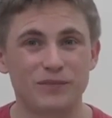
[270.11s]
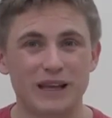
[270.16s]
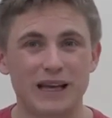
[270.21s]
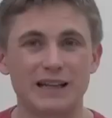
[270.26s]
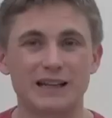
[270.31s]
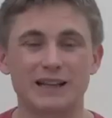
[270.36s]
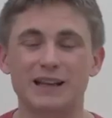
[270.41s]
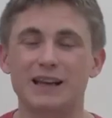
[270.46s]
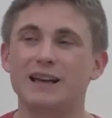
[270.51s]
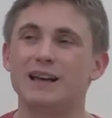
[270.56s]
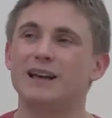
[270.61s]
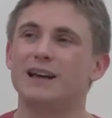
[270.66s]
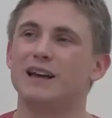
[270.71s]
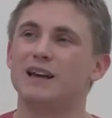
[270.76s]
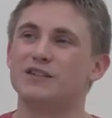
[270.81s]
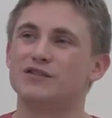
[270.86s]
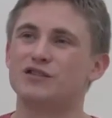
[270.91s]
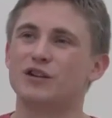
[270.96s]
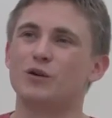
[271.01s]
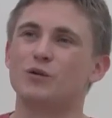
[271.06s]
And
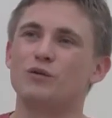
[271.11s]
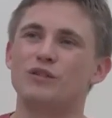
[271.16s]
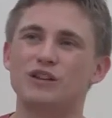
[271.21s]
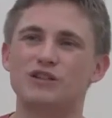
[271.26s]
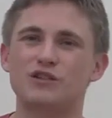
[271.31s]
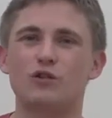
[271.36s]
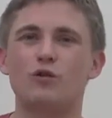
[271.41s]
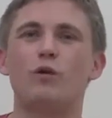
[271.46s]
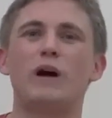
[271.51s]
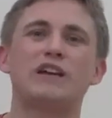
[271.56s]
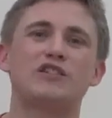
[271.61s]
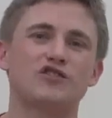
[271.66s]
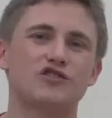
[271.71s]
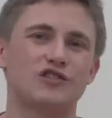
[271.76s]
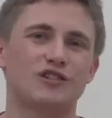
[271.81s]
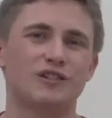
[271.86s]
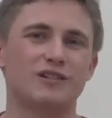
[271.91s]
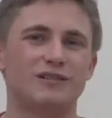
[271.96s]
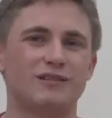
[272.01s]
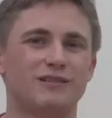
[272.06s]
so this
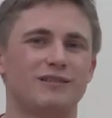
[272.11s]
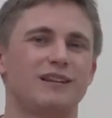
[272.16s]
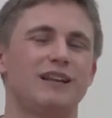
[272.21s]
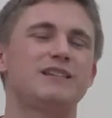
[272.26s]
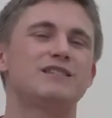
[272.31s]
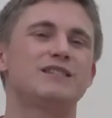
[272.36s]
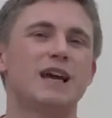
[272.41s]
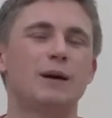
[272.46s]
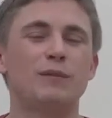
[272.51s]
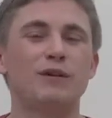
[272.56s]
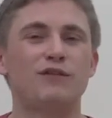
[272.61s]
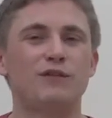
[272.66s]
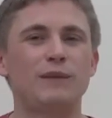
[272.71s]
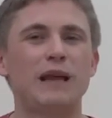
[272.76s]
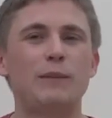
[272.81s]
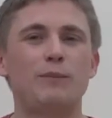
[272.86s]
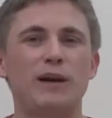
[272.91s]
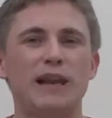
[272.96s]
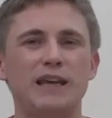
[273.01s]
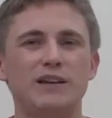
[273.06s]
question is coming from
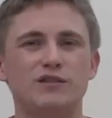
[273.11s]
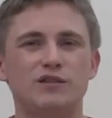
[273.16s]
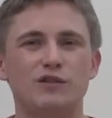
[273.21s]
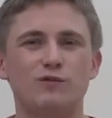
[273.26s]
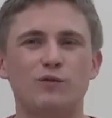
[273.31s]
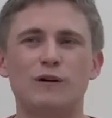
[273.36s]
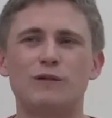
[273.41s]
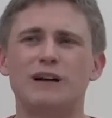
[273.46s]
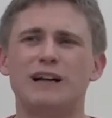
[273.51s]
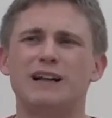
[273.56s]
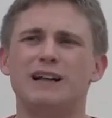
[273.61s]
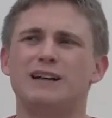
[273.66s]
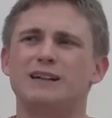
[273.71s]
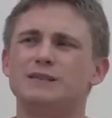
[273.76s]
that place of well,